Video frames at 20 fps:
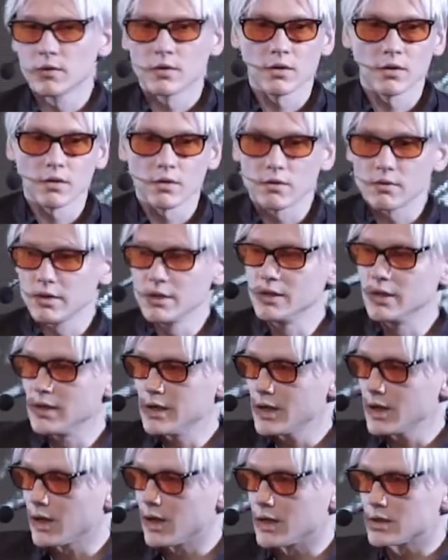Uh, in the
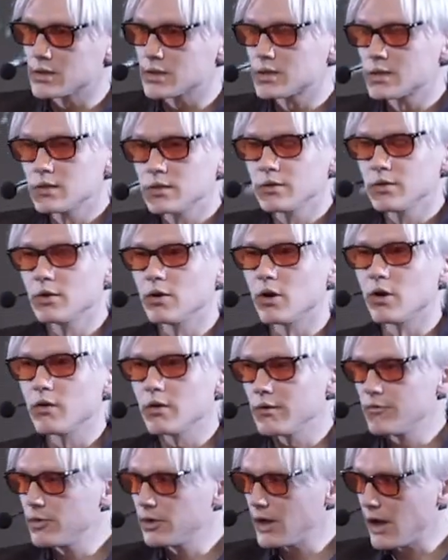Netherlands, you
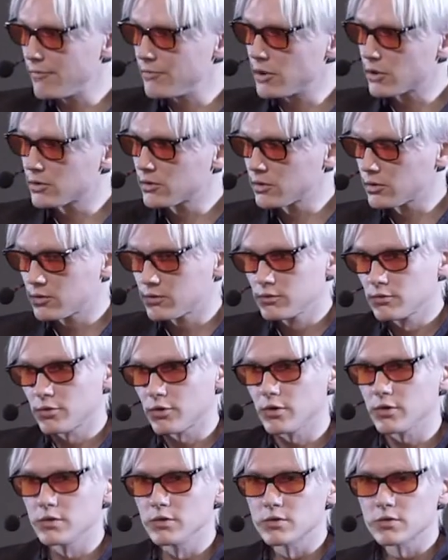know, if you have your
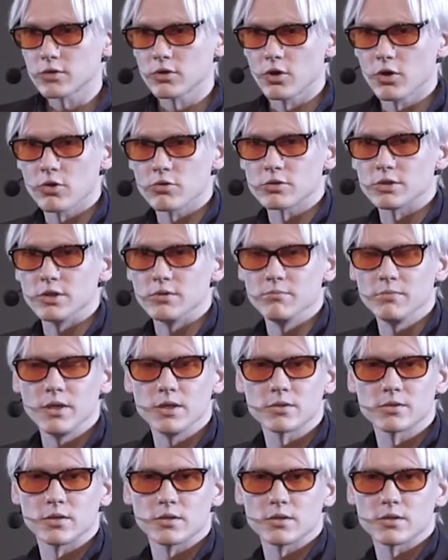curtains closed, it
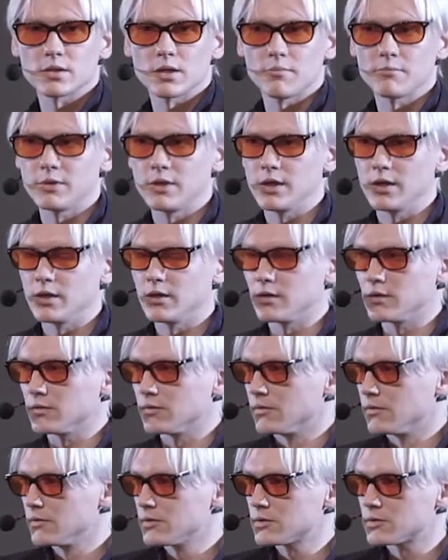means there is
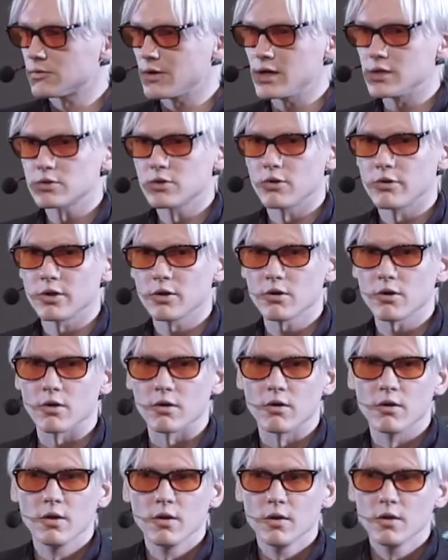something strange going
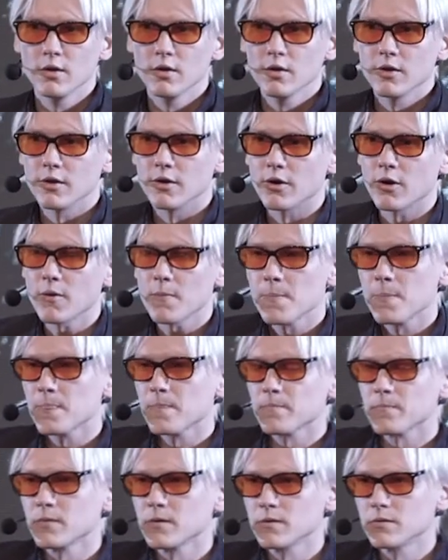on. You know,
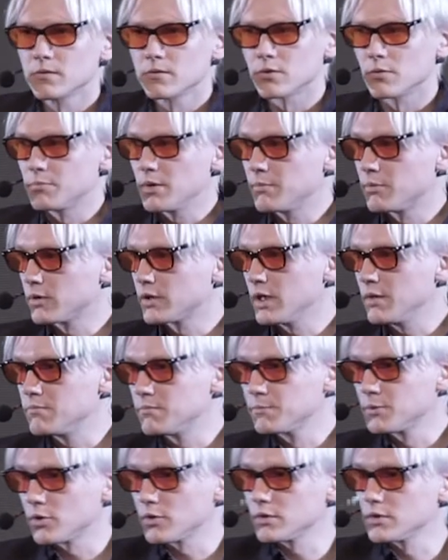so people
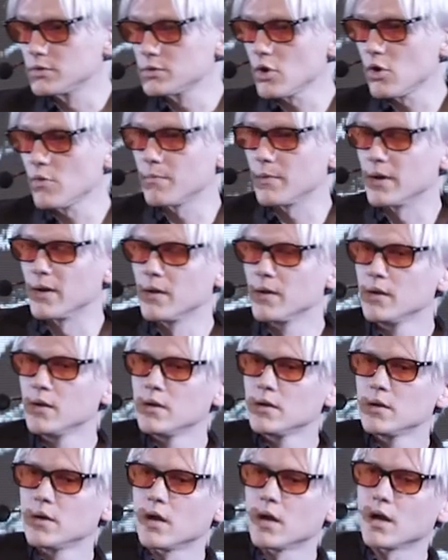keep curtains open.
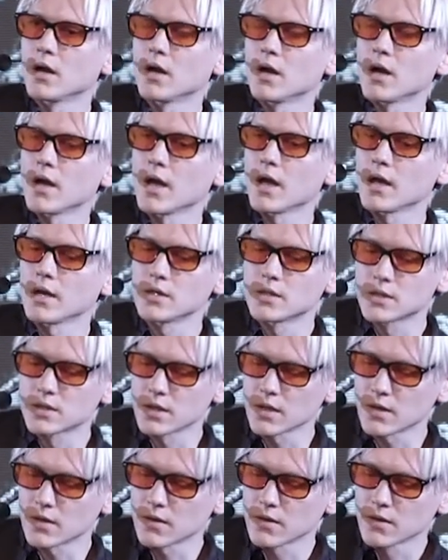Uh, and
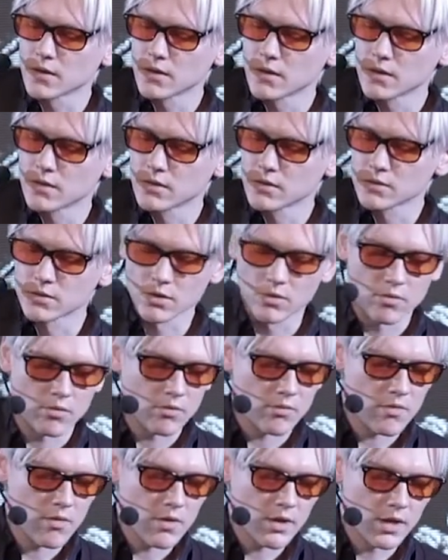uh,
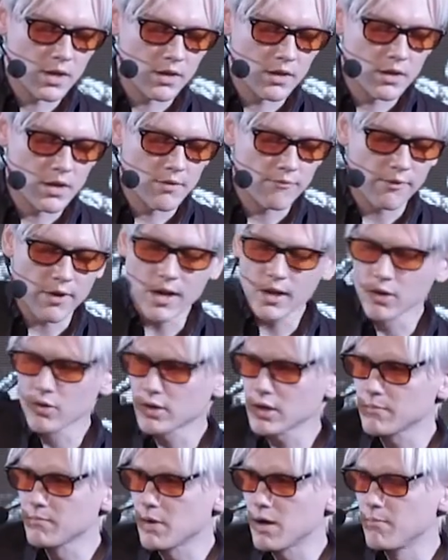so if I
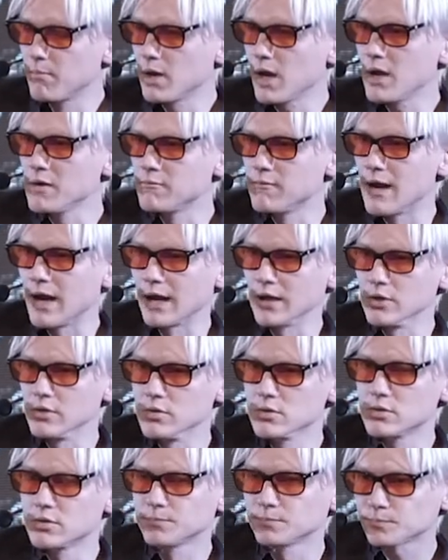look at my blood
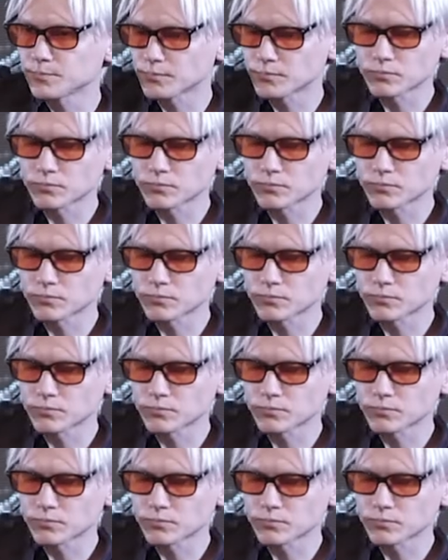values,